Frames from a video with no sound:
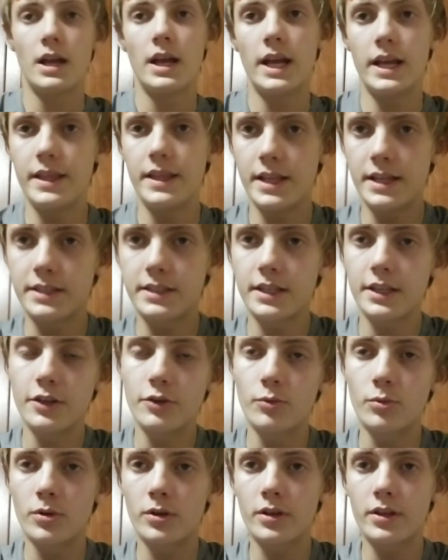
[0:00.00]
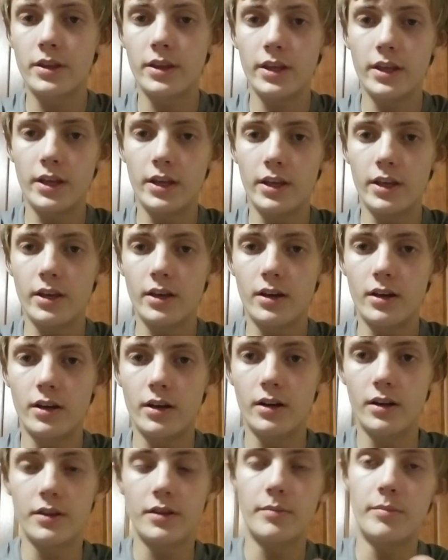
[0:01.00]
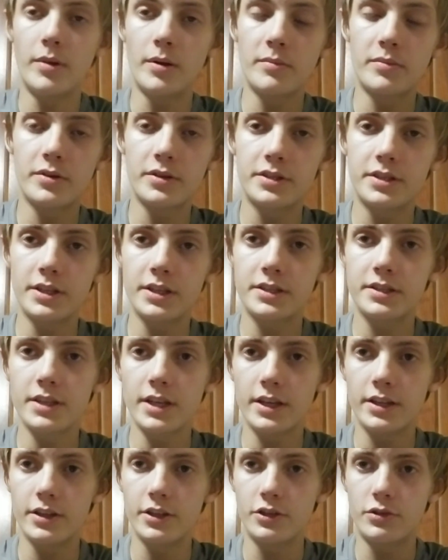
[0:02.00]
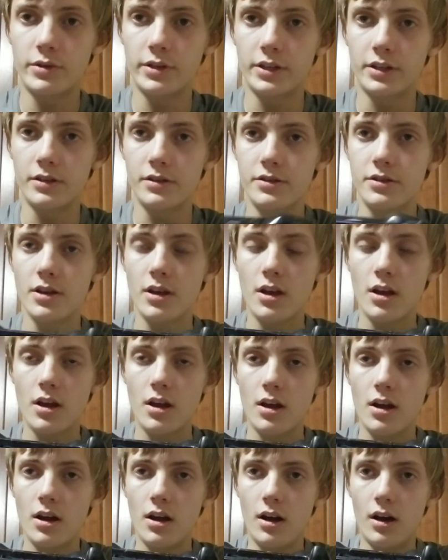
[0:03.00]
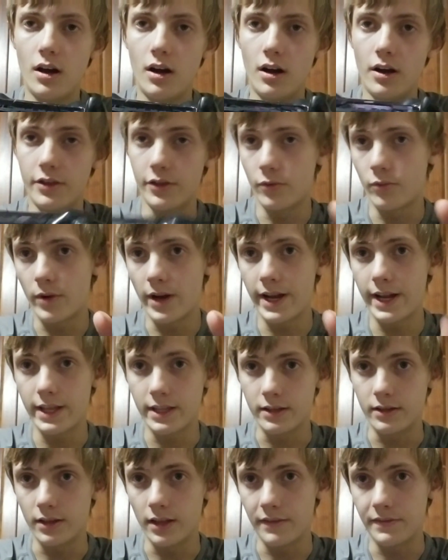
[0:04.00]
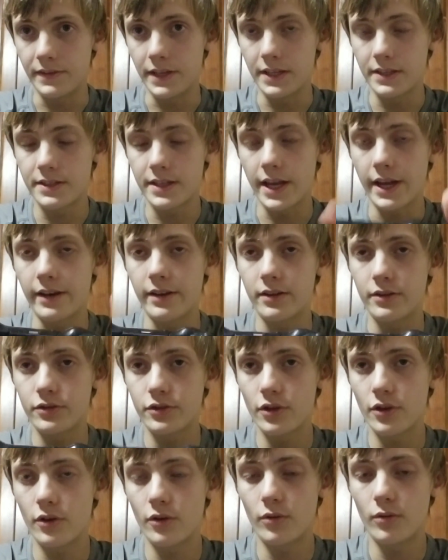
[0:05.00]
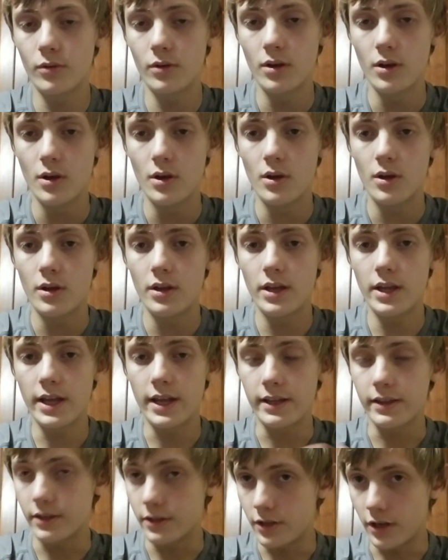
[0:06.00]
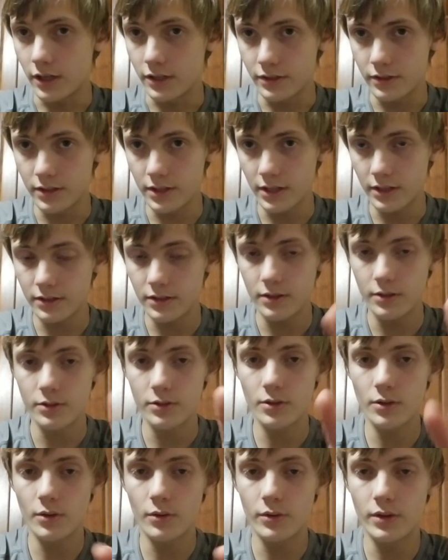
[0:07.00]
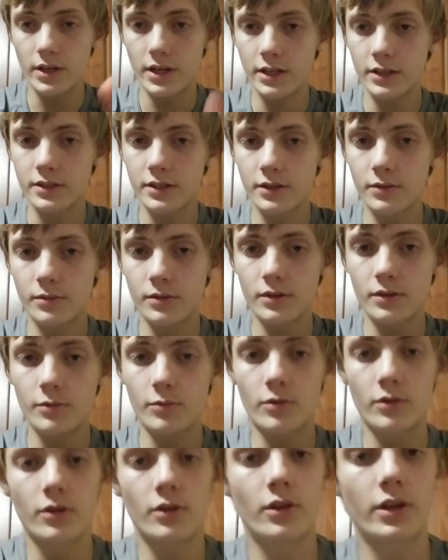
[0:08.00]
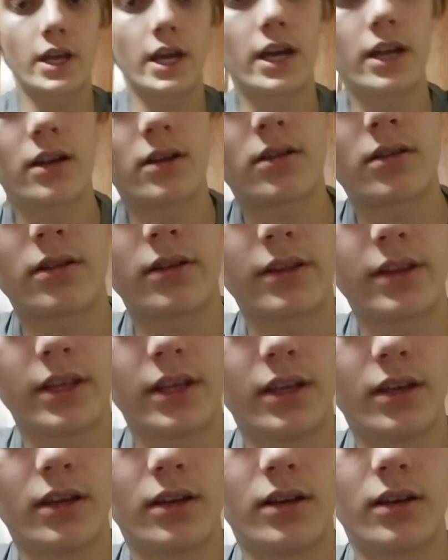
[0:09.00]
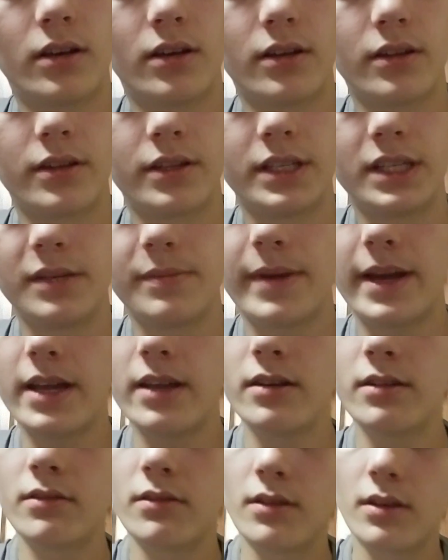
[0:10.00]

And that's how you work the bumper sticks and the triggers on the right and left hand side. So and pause sticks. So the next thing we're gonna look at are the D-pad.